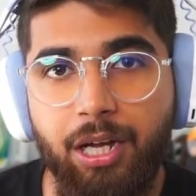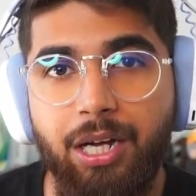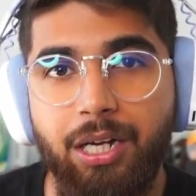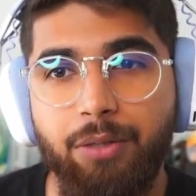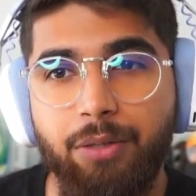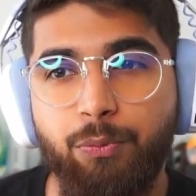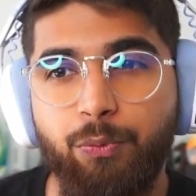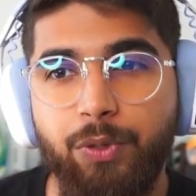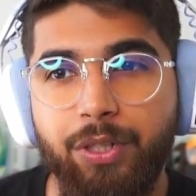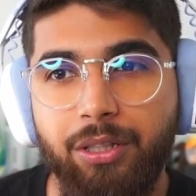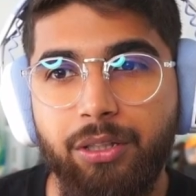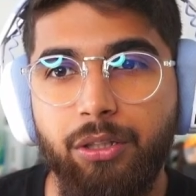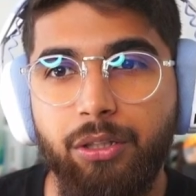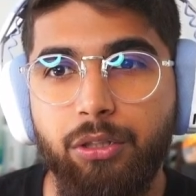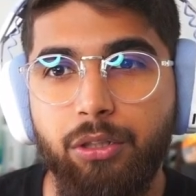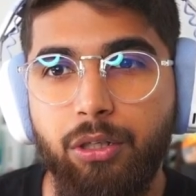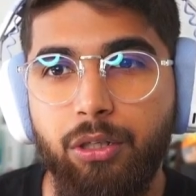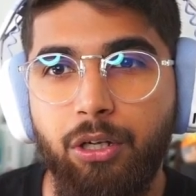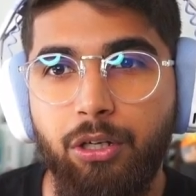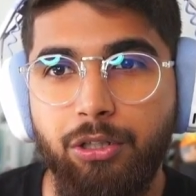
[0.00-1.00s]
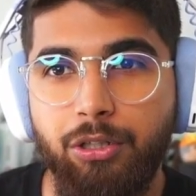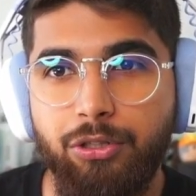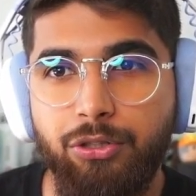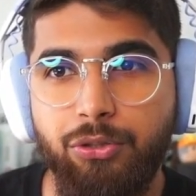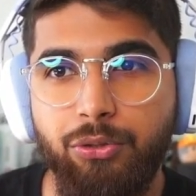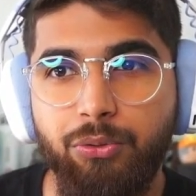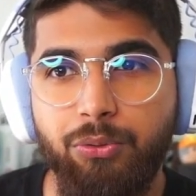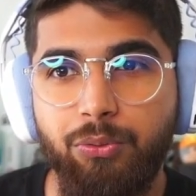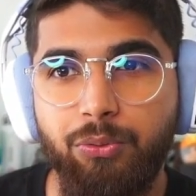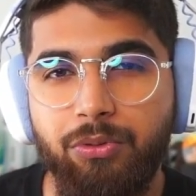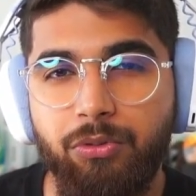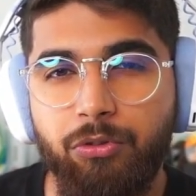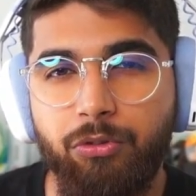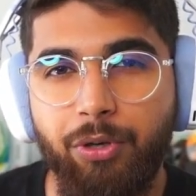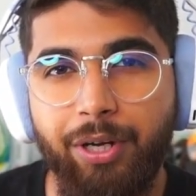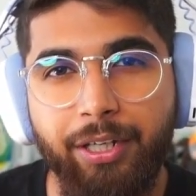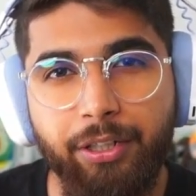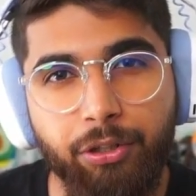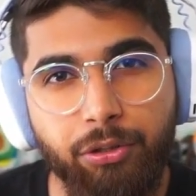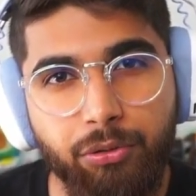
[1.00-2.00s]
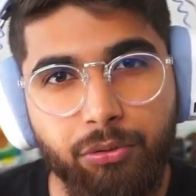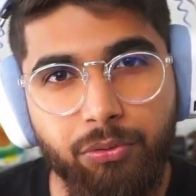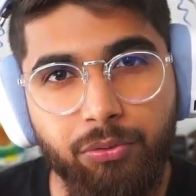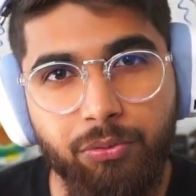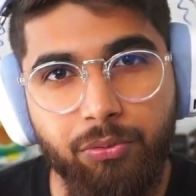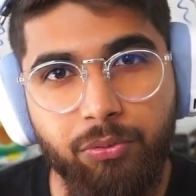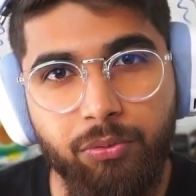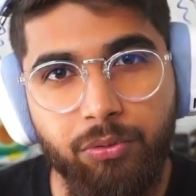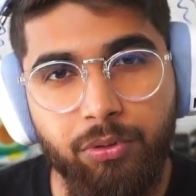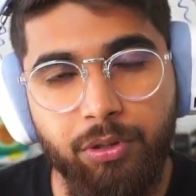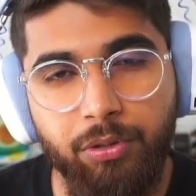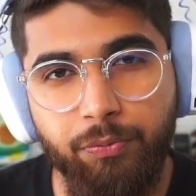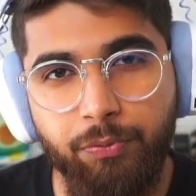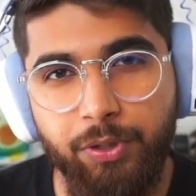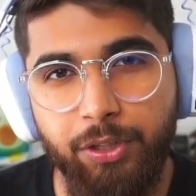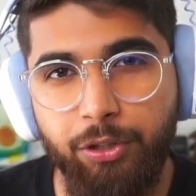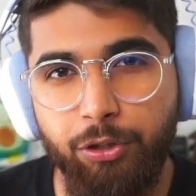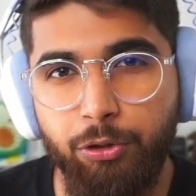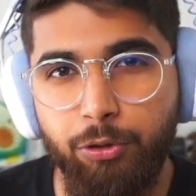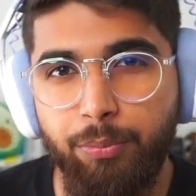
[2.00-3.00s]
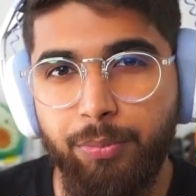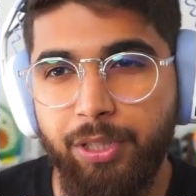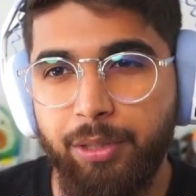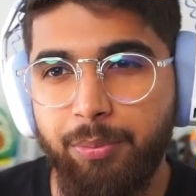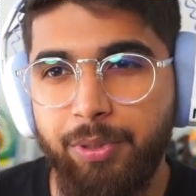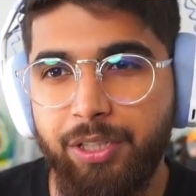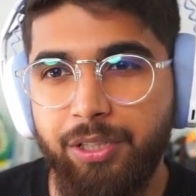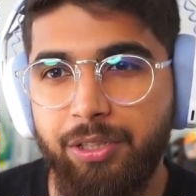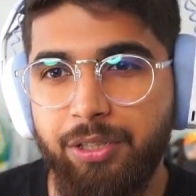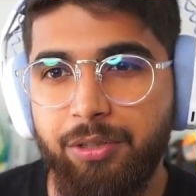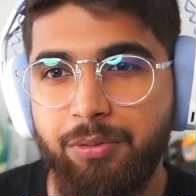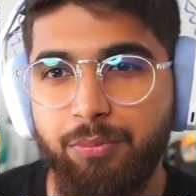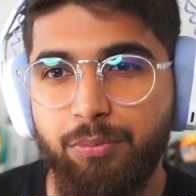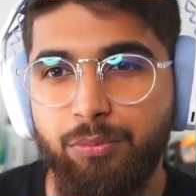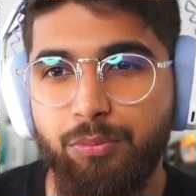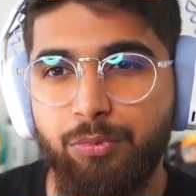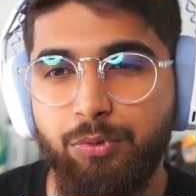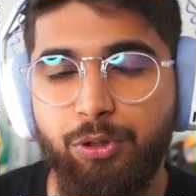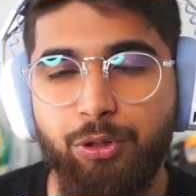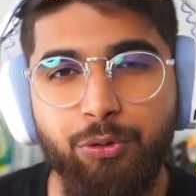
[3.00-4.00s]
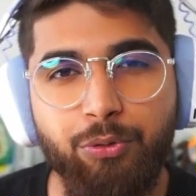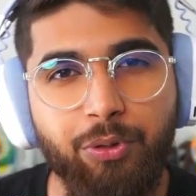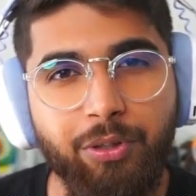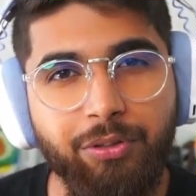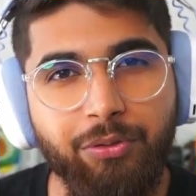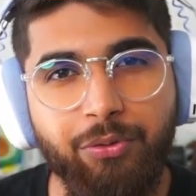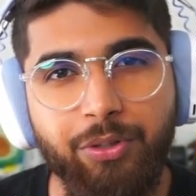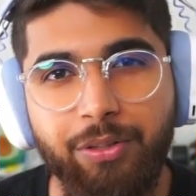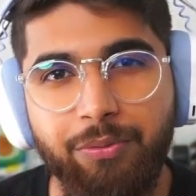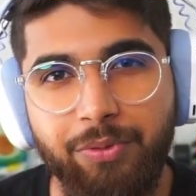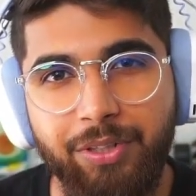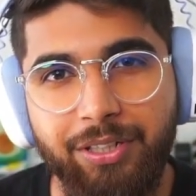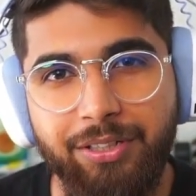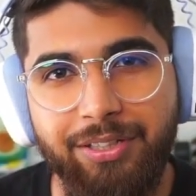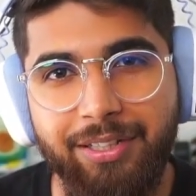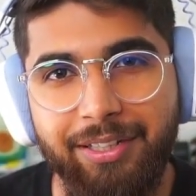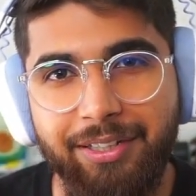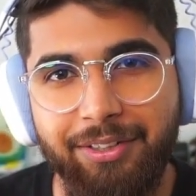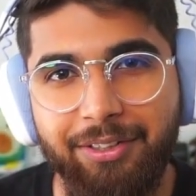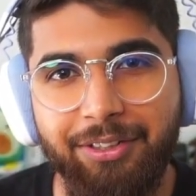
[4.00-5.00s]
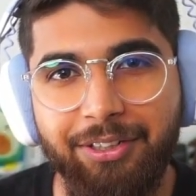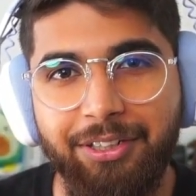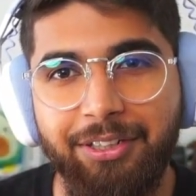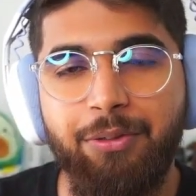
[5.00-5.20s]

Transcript: I will also try to do a video maybe 2 or 3 weeks later